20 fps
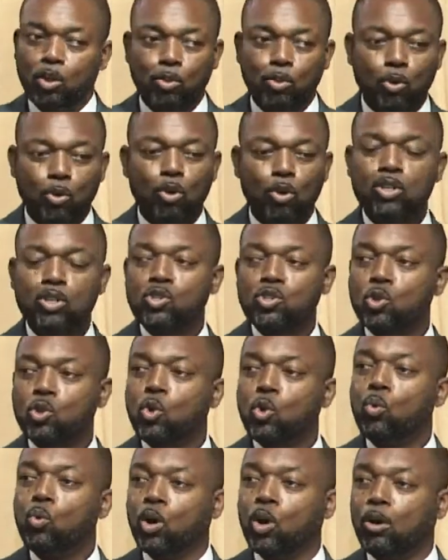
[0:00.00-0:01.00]
those who
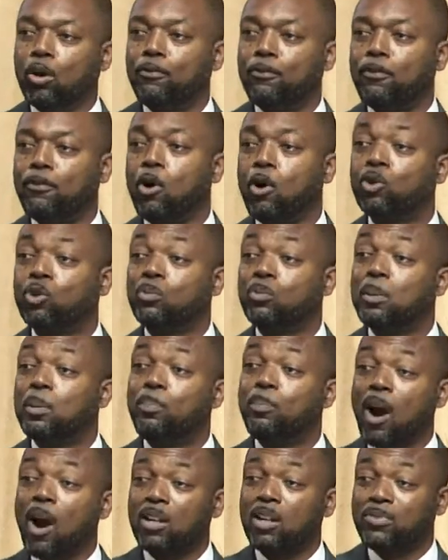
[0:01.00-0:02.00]
were found to be
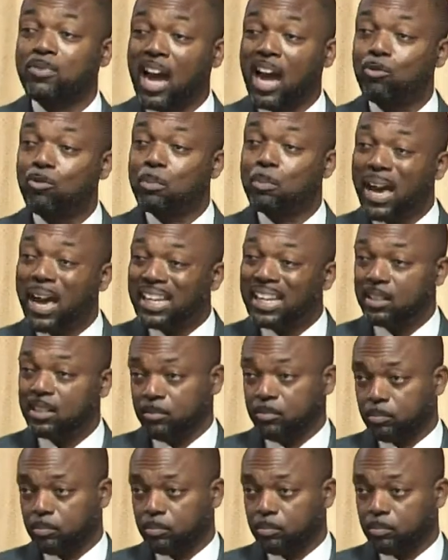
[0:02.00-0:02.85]
part of that rebellion,